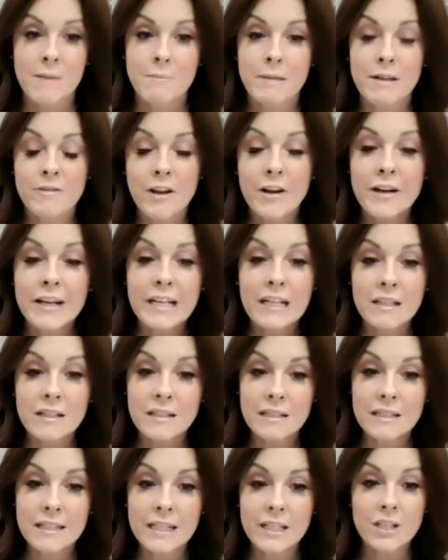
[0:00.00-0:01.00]
be very
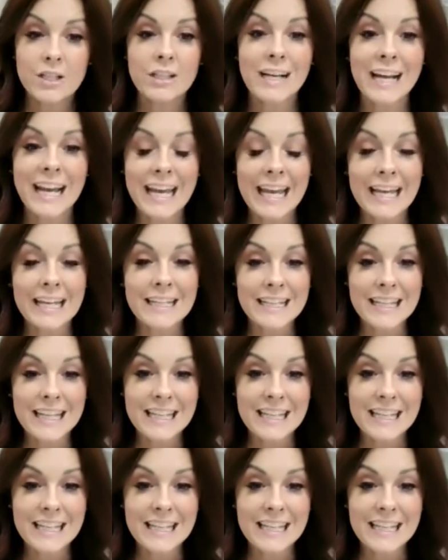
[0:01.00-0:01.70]
clear and